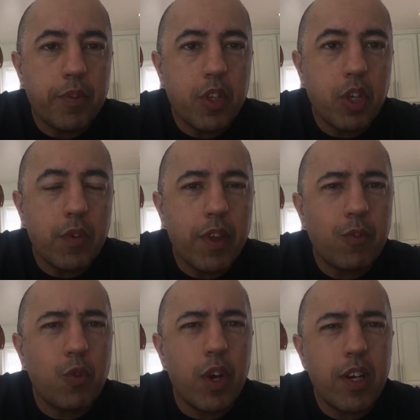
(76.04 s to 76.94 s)

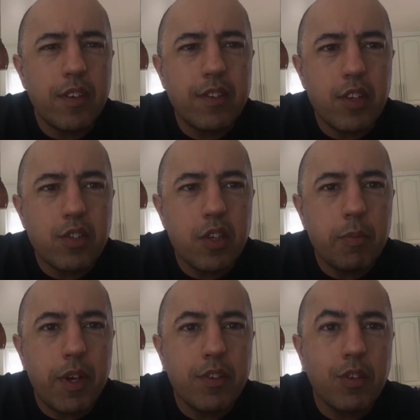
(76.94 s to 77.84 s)
they've created such an
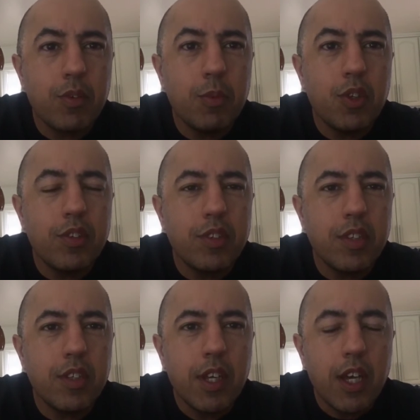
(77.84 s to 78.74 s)
amazing
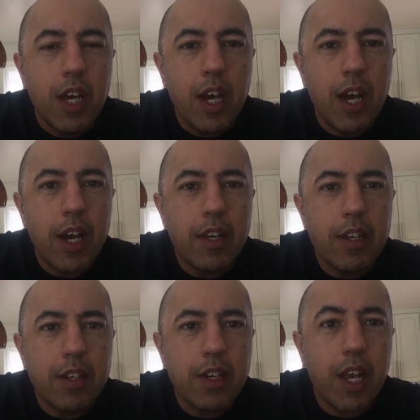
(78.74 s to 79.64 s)
community
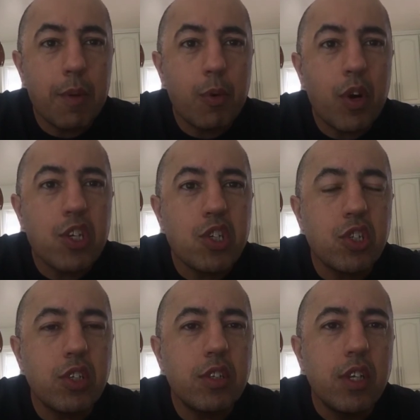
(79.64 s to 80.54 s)
and
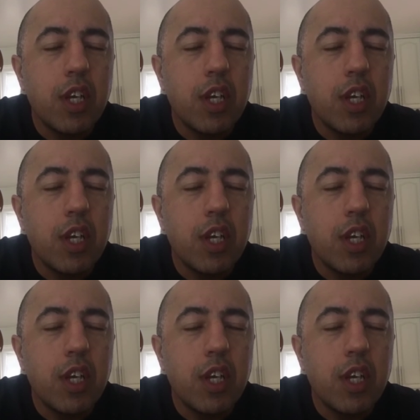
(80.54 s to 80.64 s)
collaboration